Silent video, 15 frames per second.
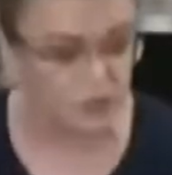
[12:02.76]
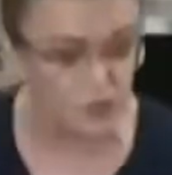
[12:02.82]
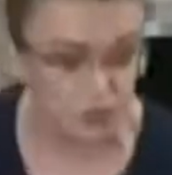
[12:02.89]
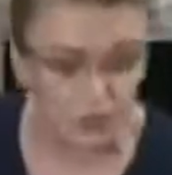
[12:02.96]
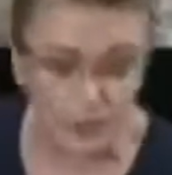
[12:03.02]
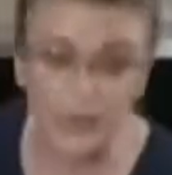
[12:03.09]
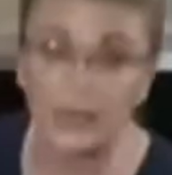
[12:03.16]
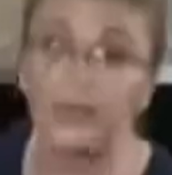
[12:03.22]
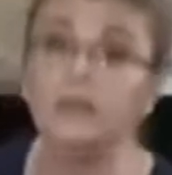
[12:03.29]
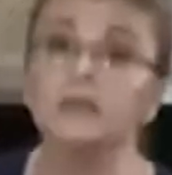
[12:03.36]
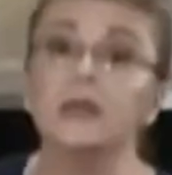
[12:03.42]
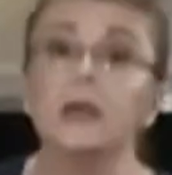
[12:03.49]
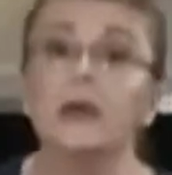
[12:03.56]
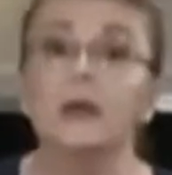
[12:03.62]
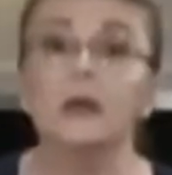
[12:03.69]
is going to get
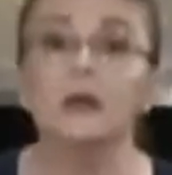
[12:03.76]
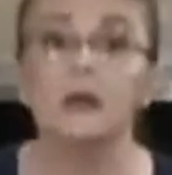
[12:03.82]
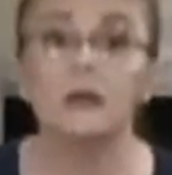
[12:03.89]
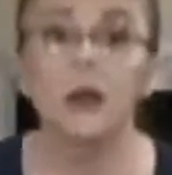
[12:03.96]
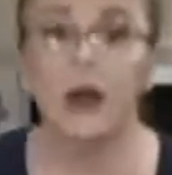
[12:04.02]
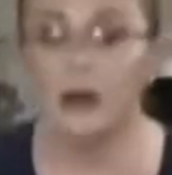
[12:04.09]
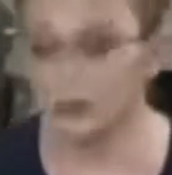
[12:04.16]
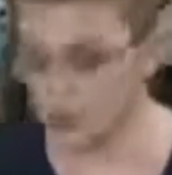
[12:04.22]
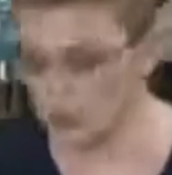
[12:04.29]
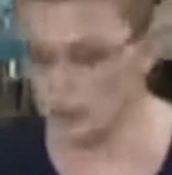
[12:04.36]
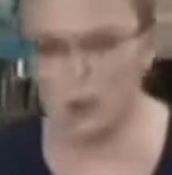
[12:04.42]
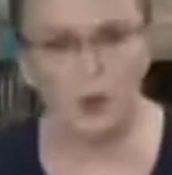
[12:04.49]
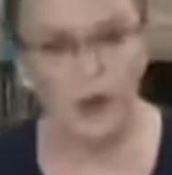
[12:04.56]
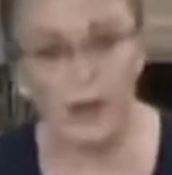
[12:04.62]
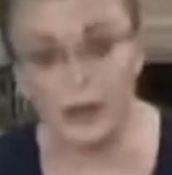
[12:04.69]
too
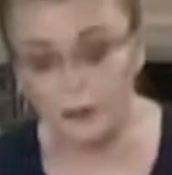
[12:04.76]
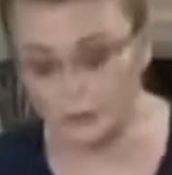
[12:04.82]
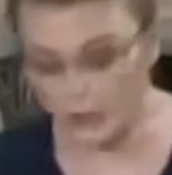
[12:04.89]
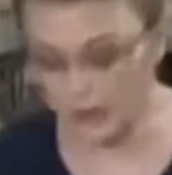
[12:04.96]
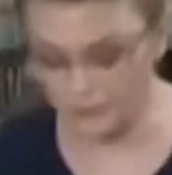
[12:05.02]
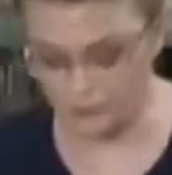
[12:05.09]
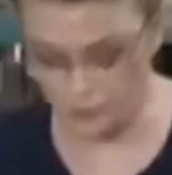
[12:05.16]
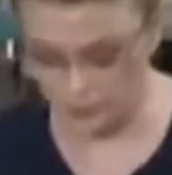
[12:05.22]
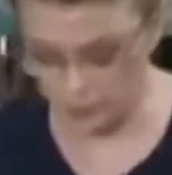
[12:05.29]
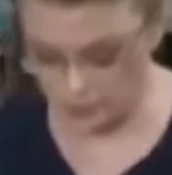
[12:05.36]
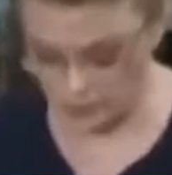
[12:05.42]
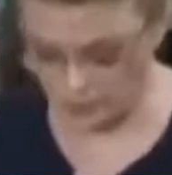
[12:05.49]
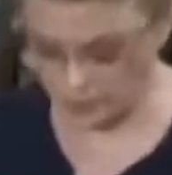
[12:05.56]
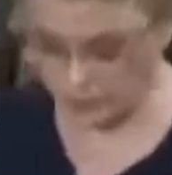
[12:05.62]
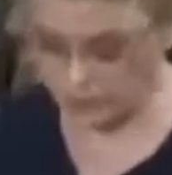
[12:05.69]
brown. If you put
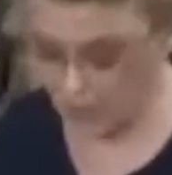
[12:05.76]
it on the